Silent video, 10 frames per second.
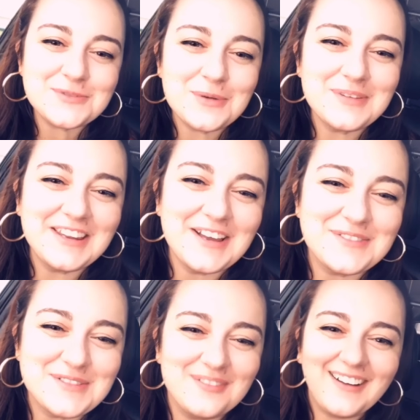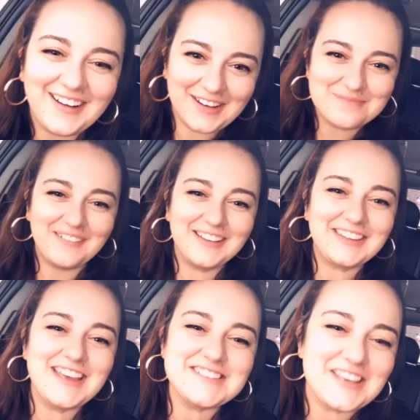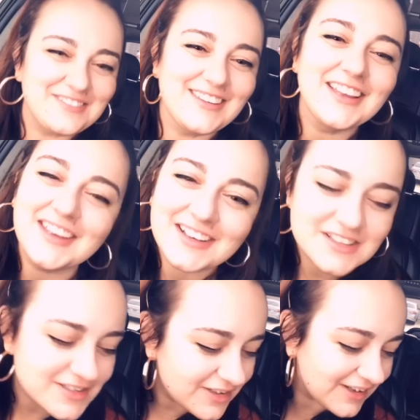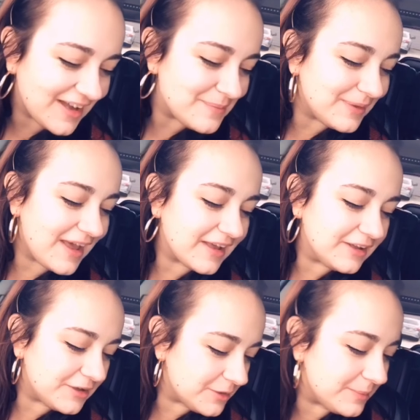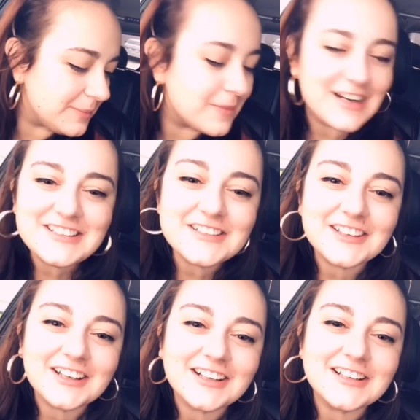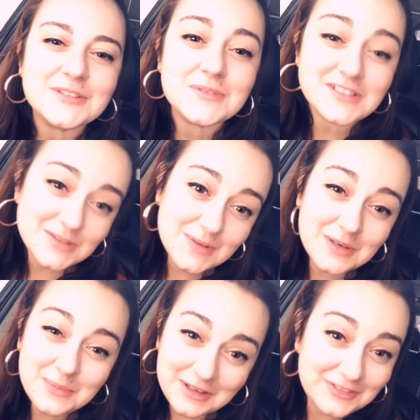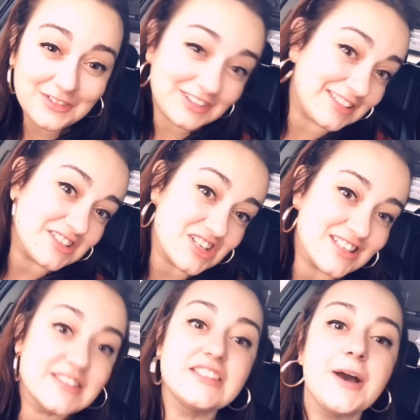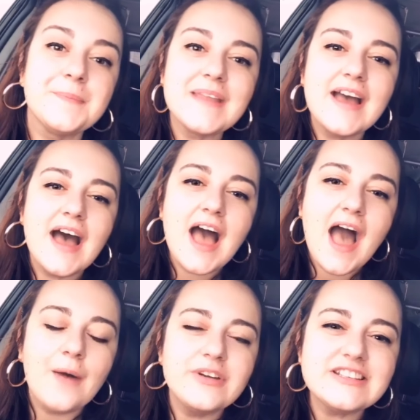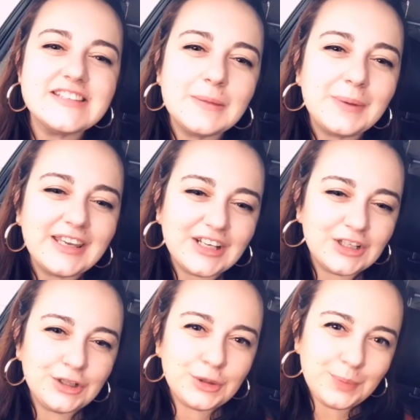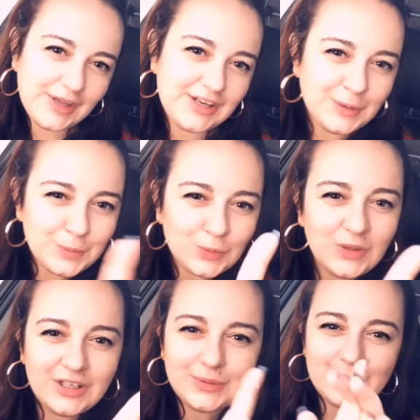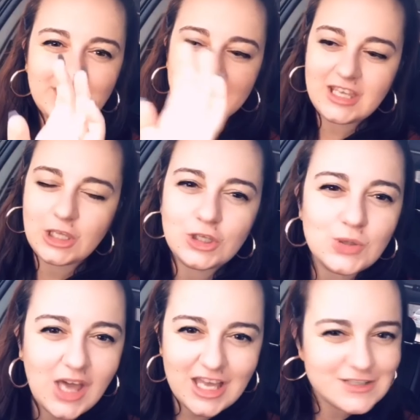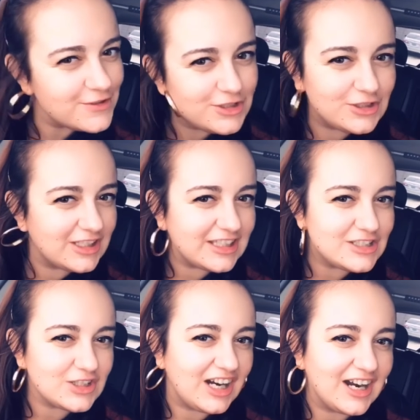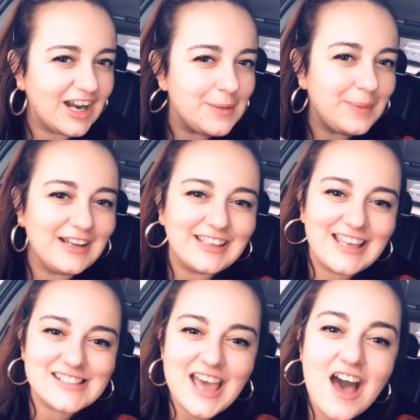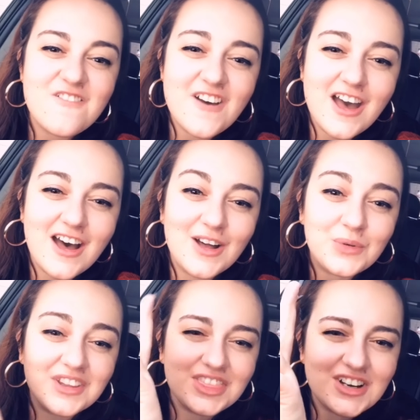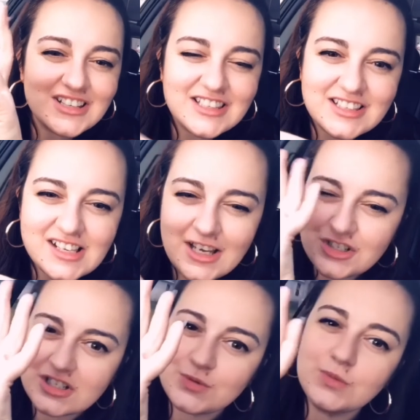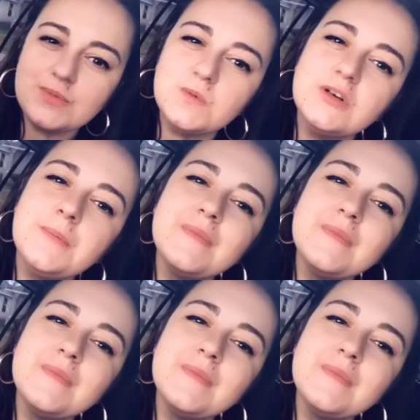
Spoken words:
Nina from RM Podcast FL here. Sorry, I'm playing a little bit Martin Garrix, which is one of my favorite DJs. So I want to stop by here a little bit. Number one, I want to thank you guys for tuning into RM Podcast FL. We're 36 countries. Whoop whoop.